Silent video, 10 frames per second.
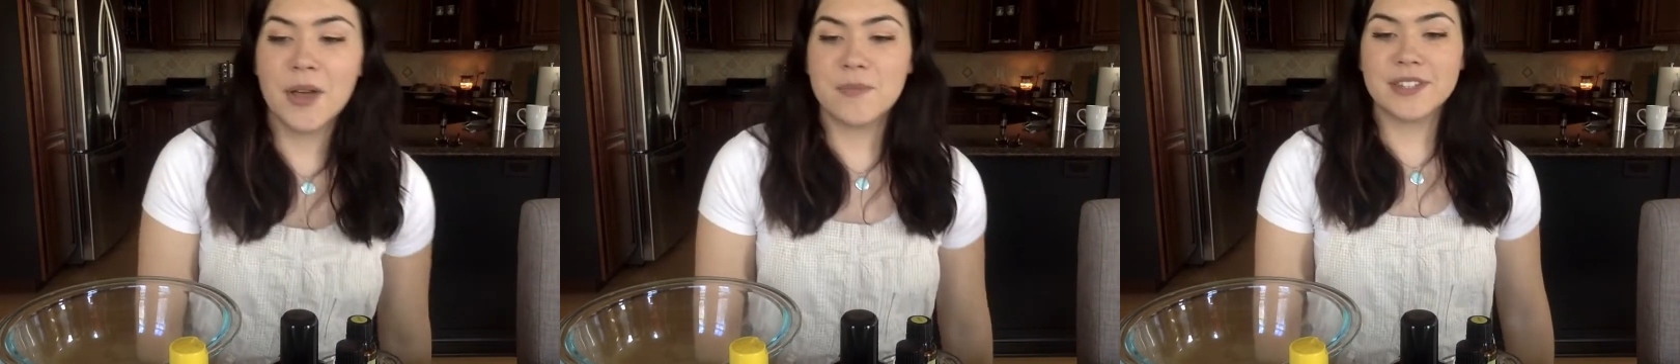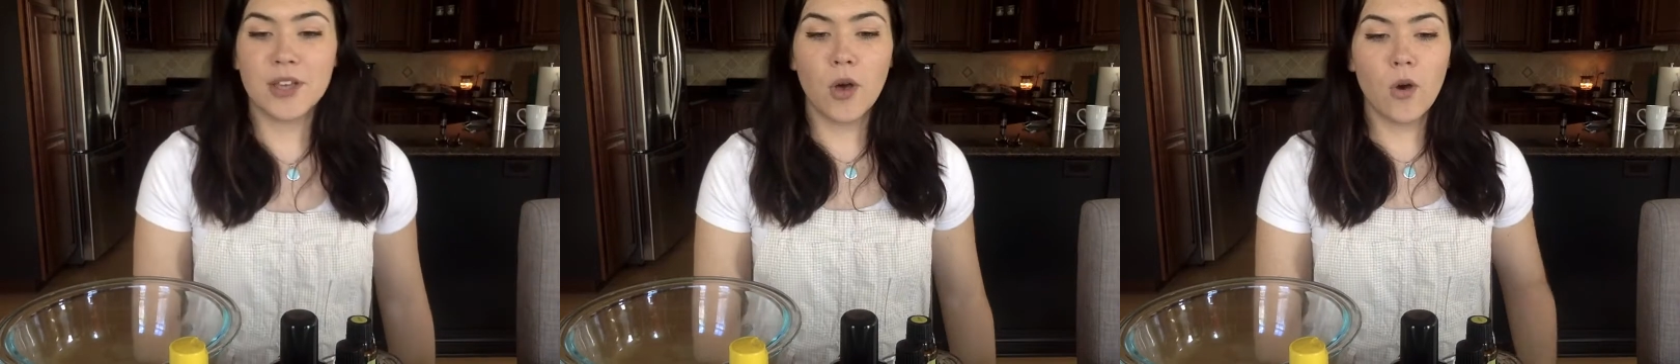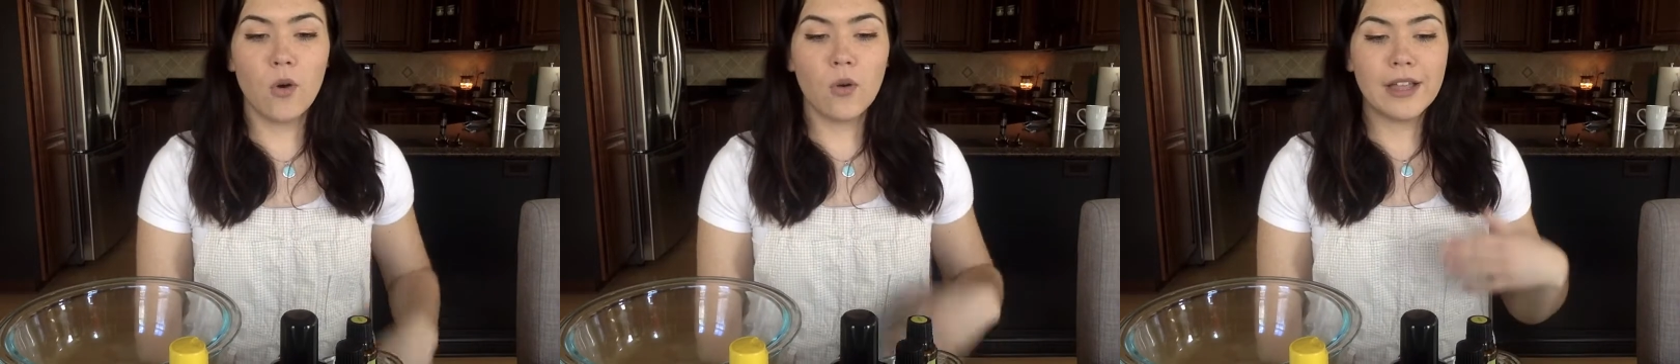
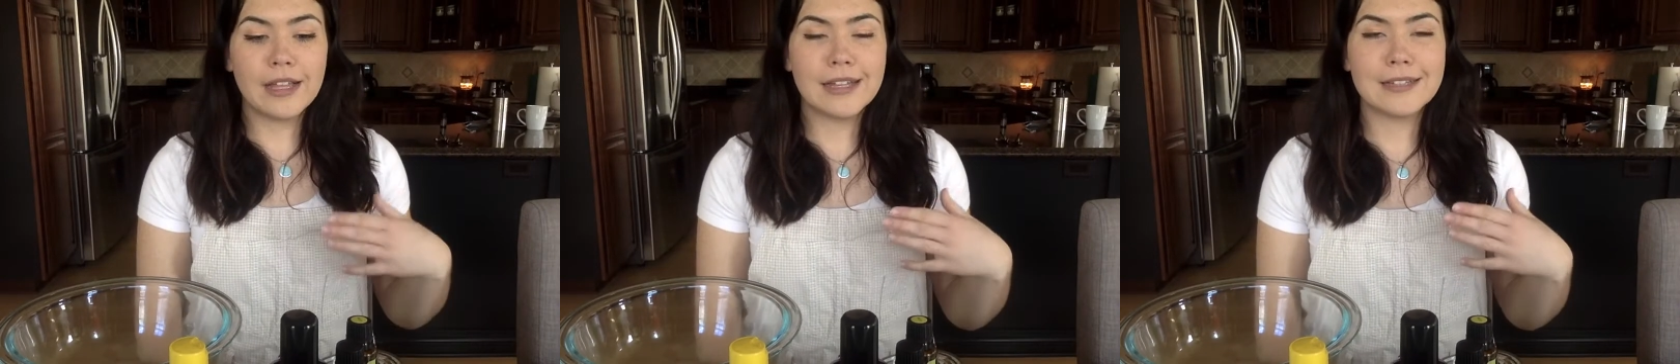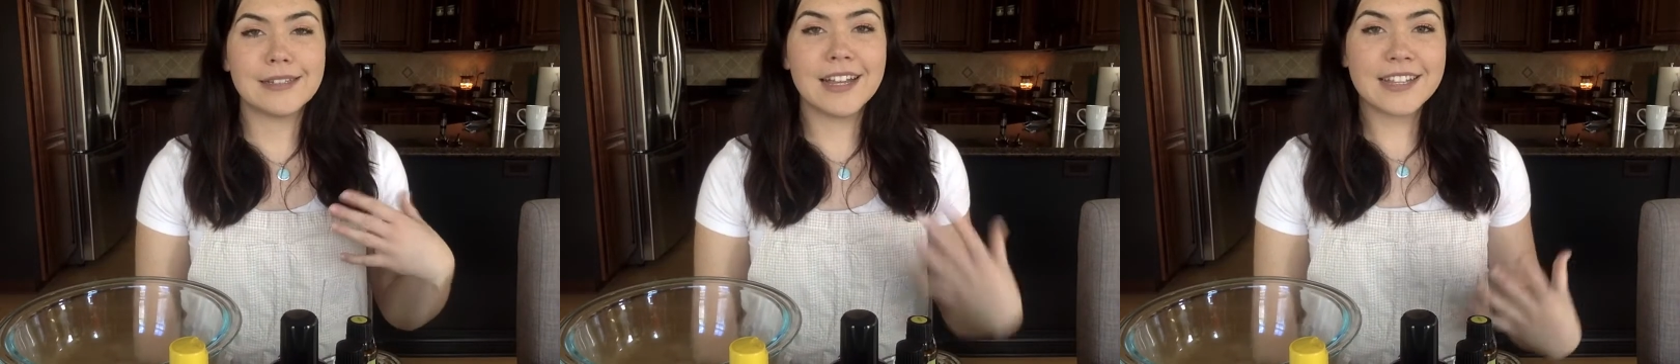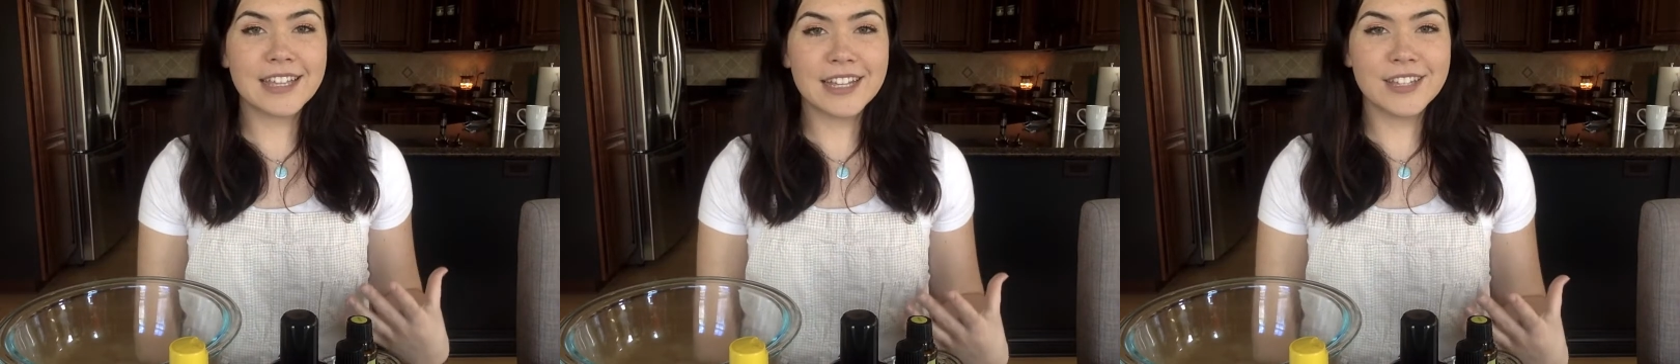So
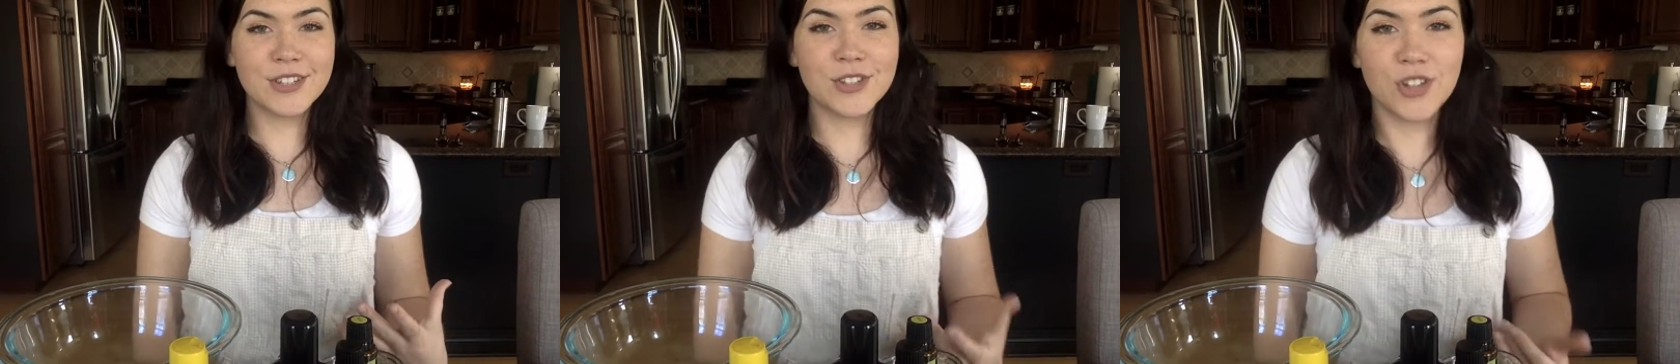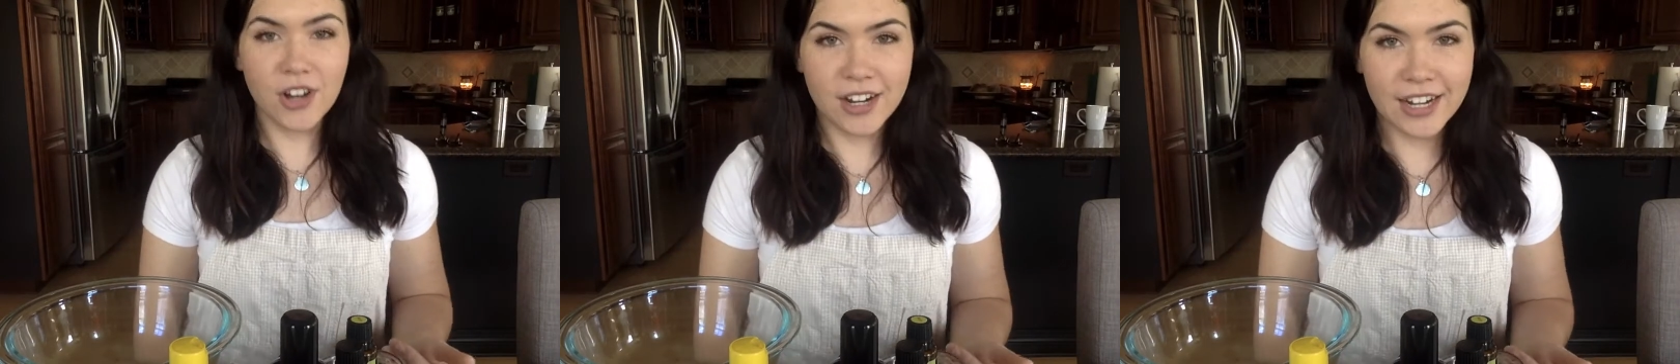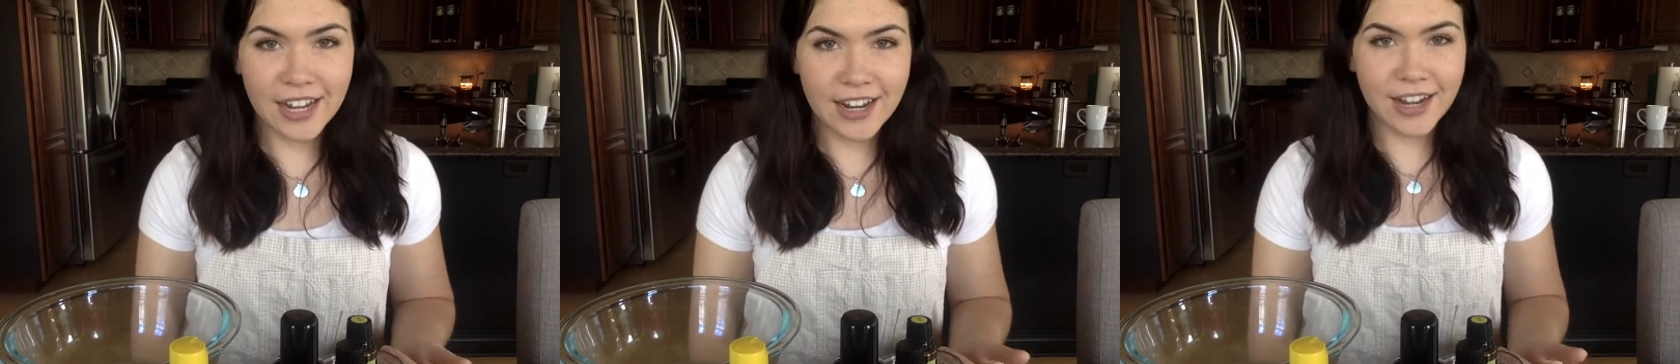let's get started.